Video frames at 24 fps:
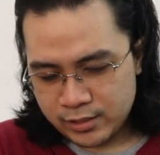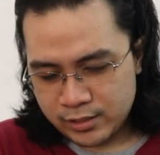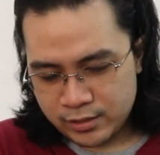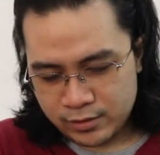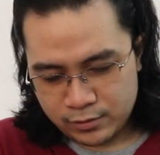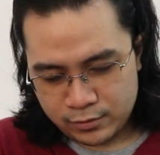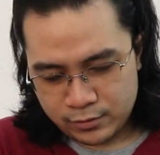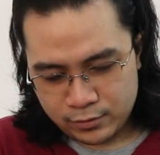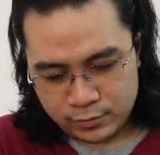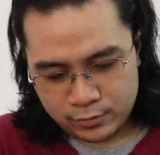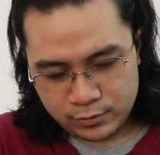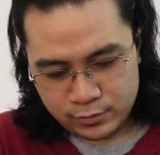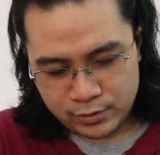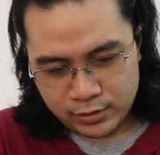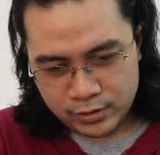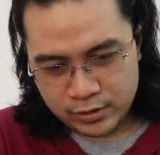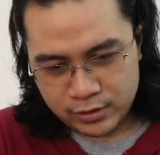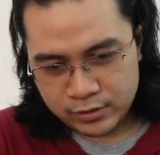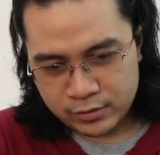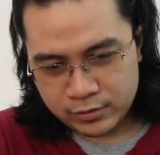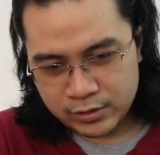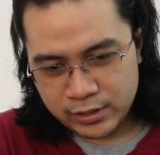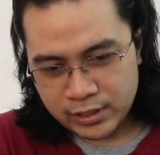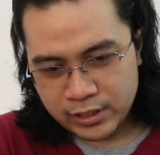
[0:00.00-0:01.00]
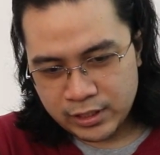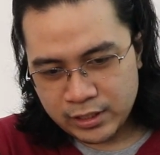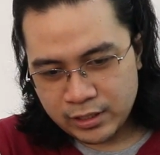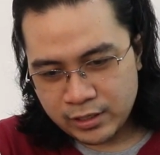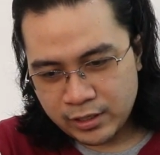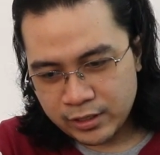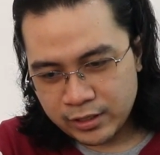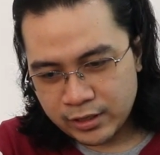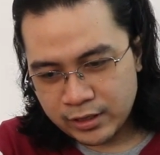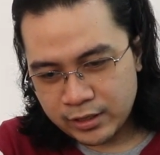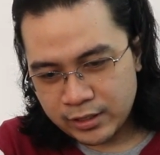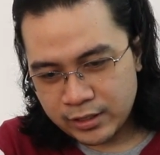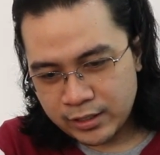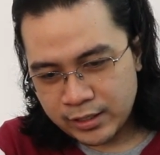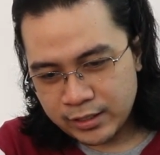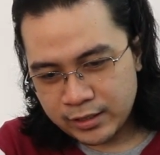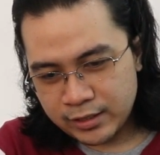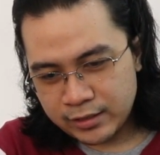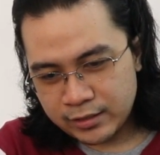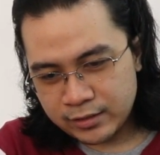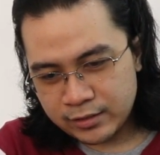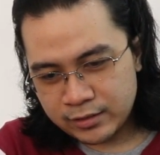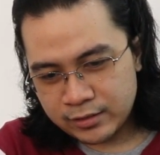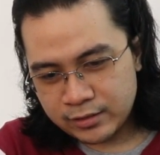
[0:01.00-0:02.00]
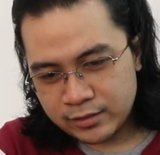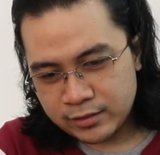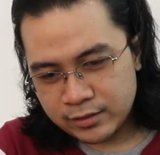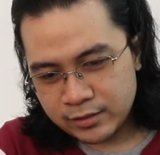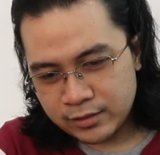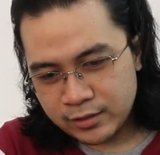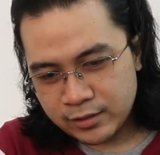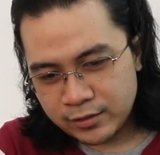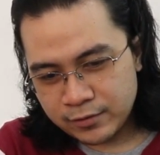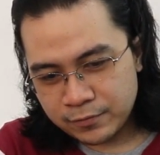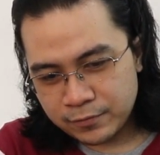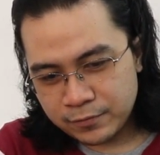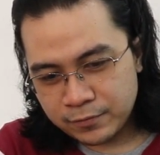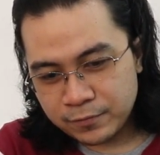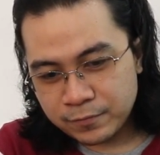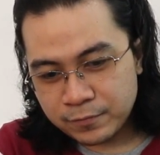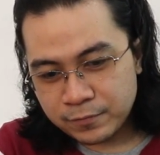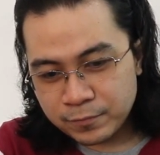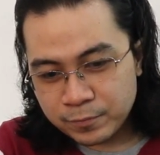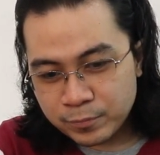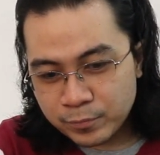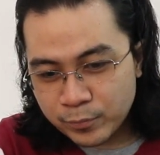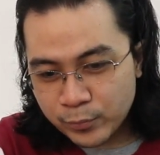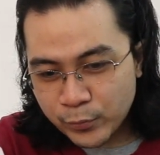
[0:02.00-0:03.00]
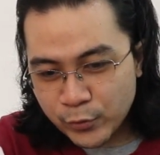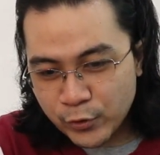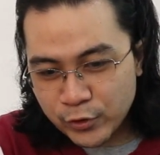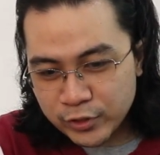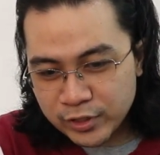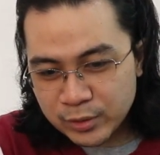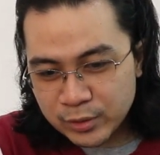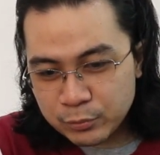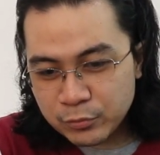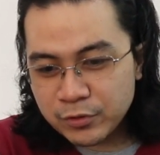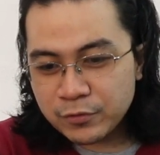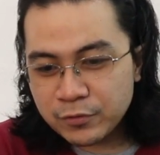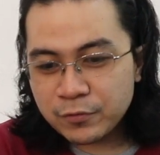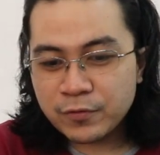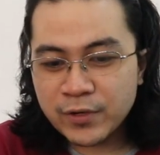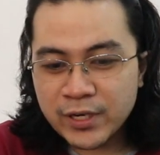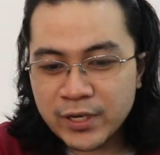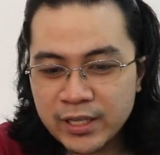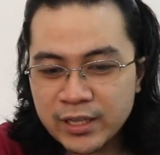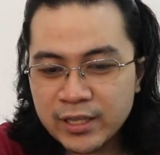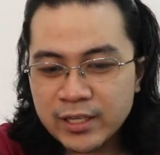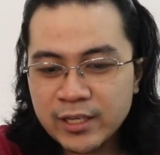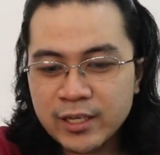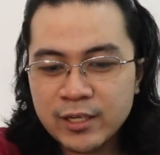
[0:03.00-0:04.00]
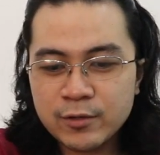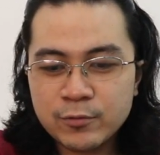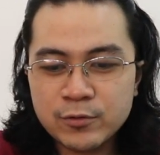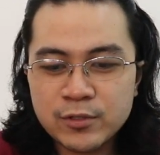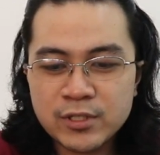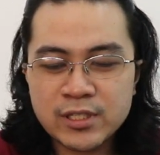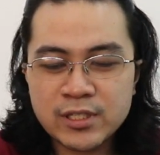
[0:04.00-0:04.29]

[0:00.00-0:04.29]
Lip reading: So really not that portable friendly, I would